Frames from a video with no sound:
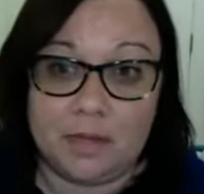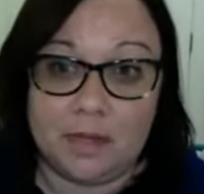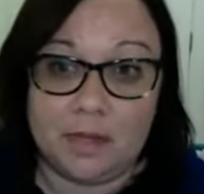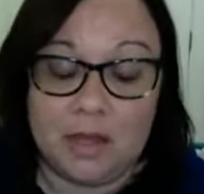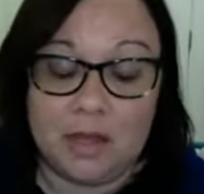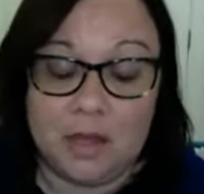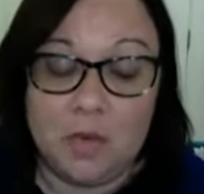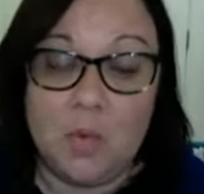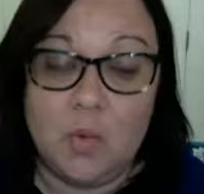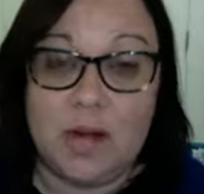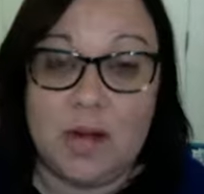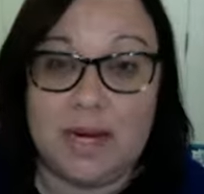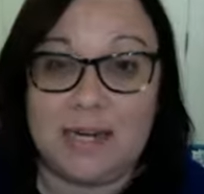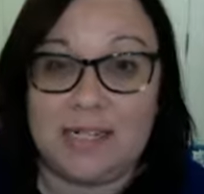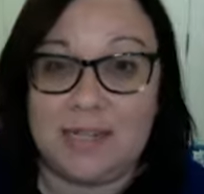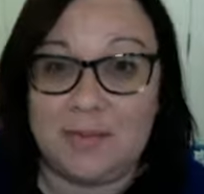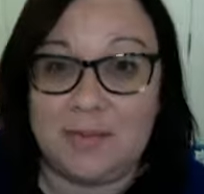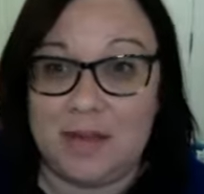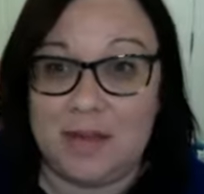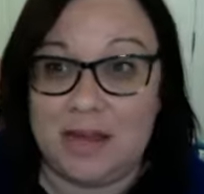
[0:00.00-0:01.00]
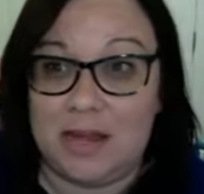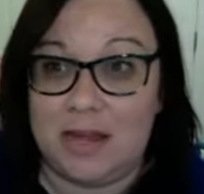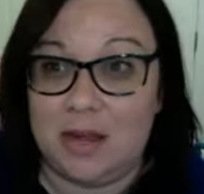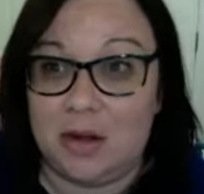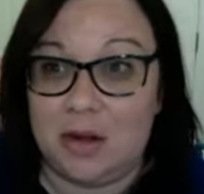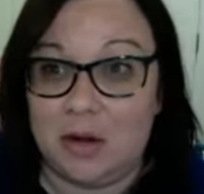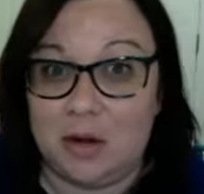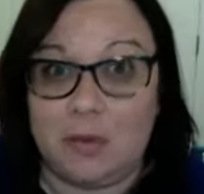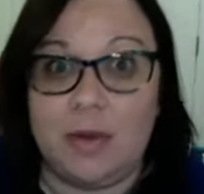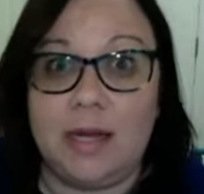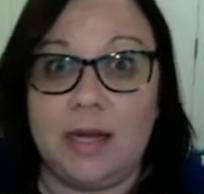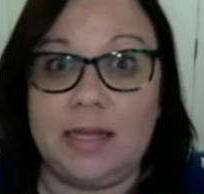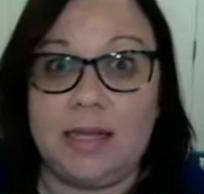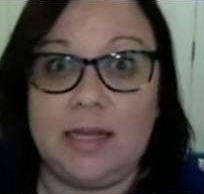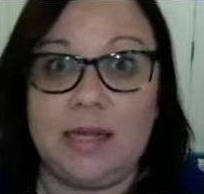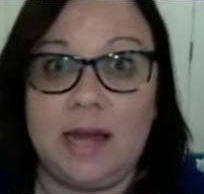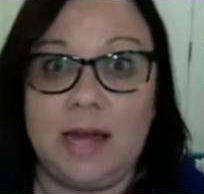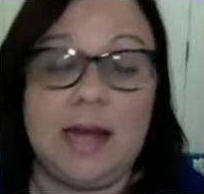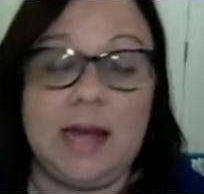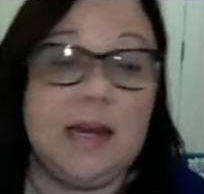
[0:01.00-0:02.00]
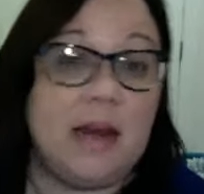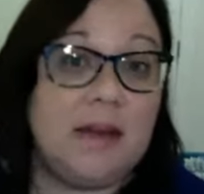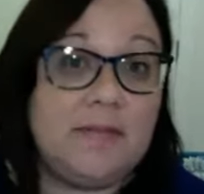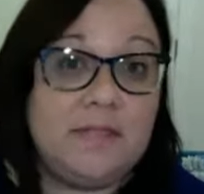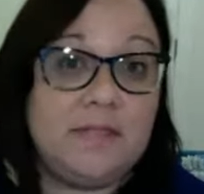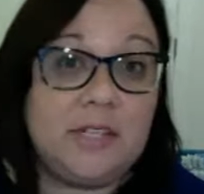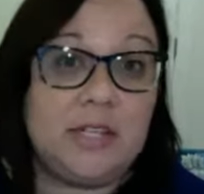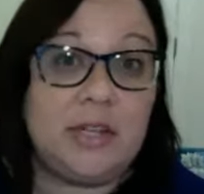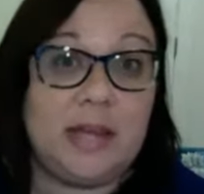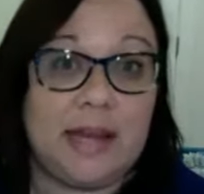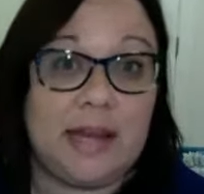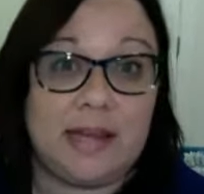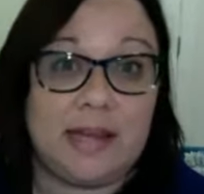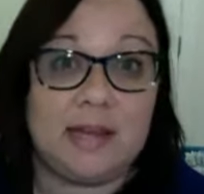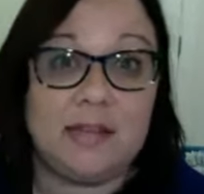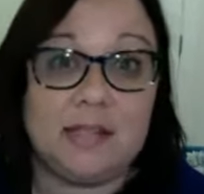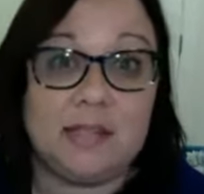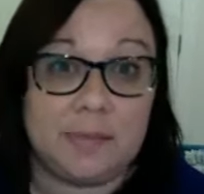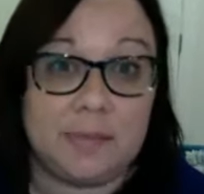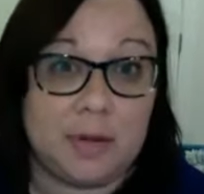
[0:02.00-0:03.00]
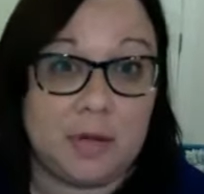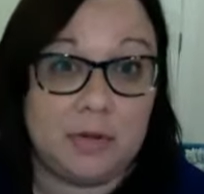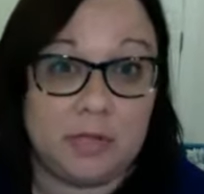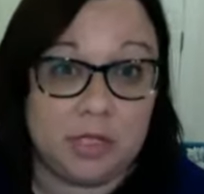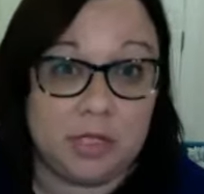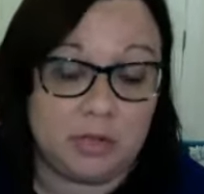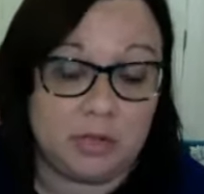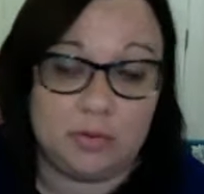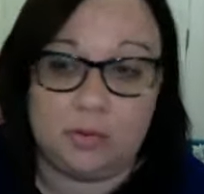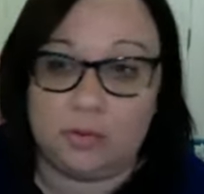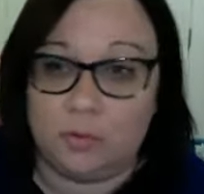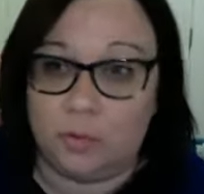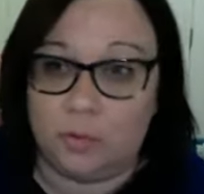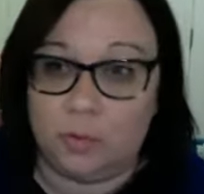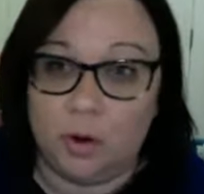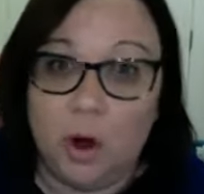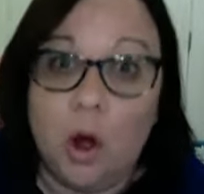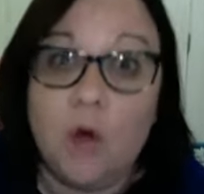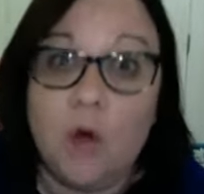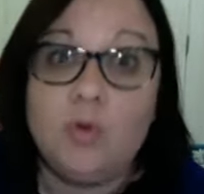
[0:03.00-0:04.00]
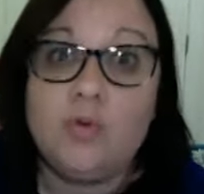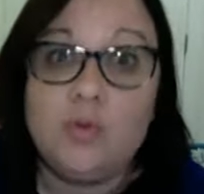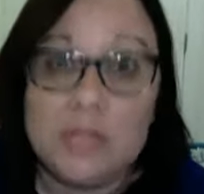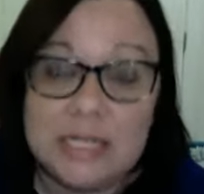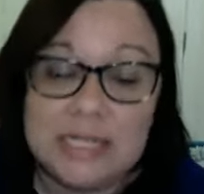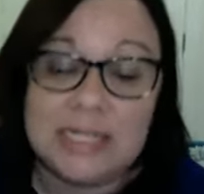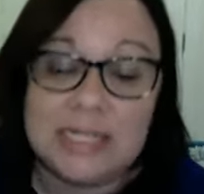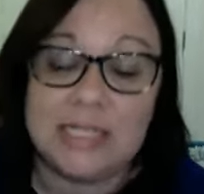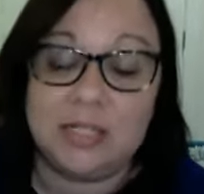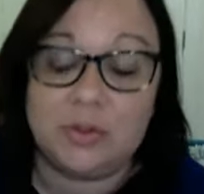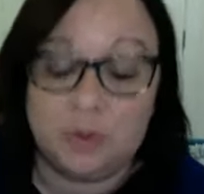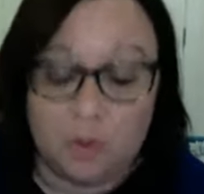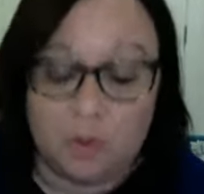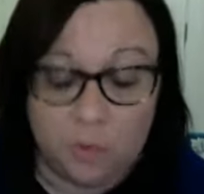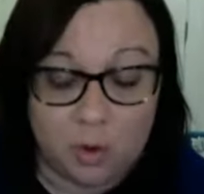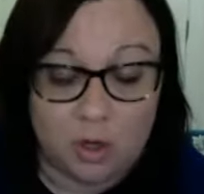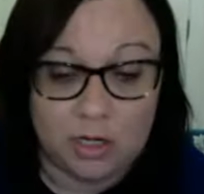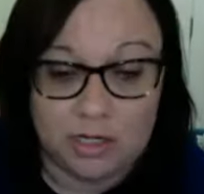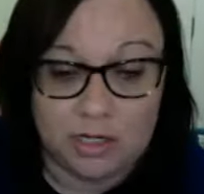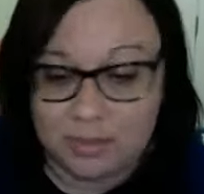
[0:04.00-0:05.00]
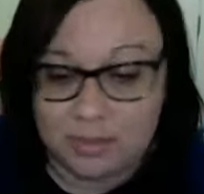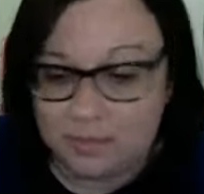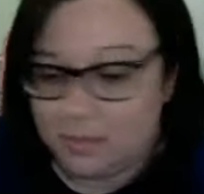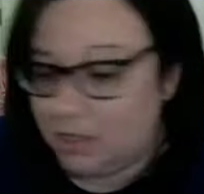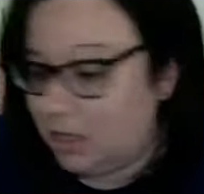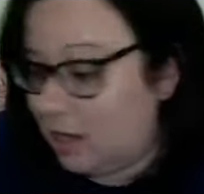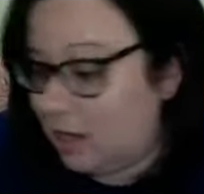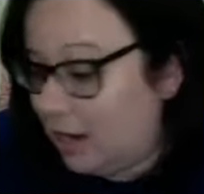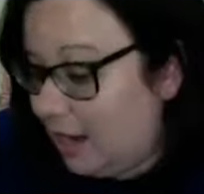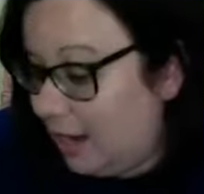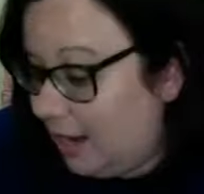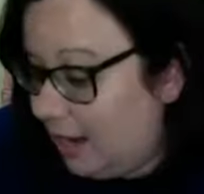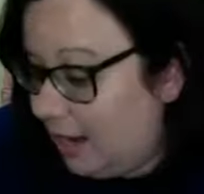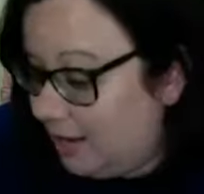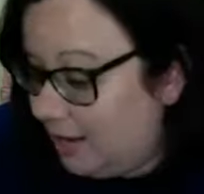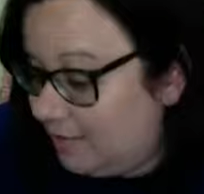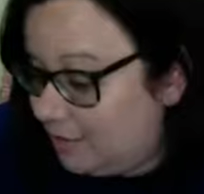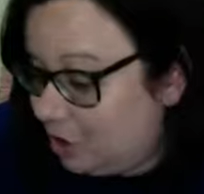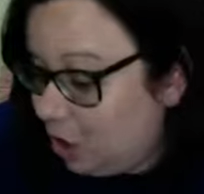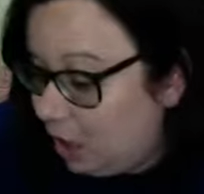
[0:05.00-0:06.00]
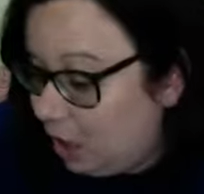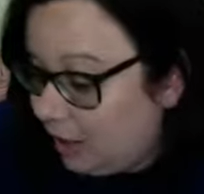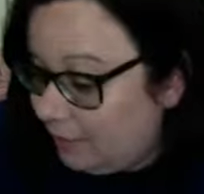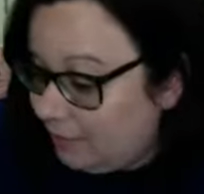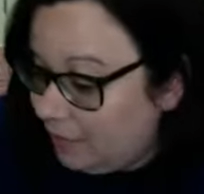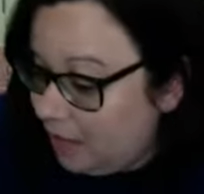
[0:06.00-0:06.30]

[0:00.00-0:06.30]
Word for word: you want it to be, you know, a, enough to get some hostess hostess rewards. Sorry, I can't even talk.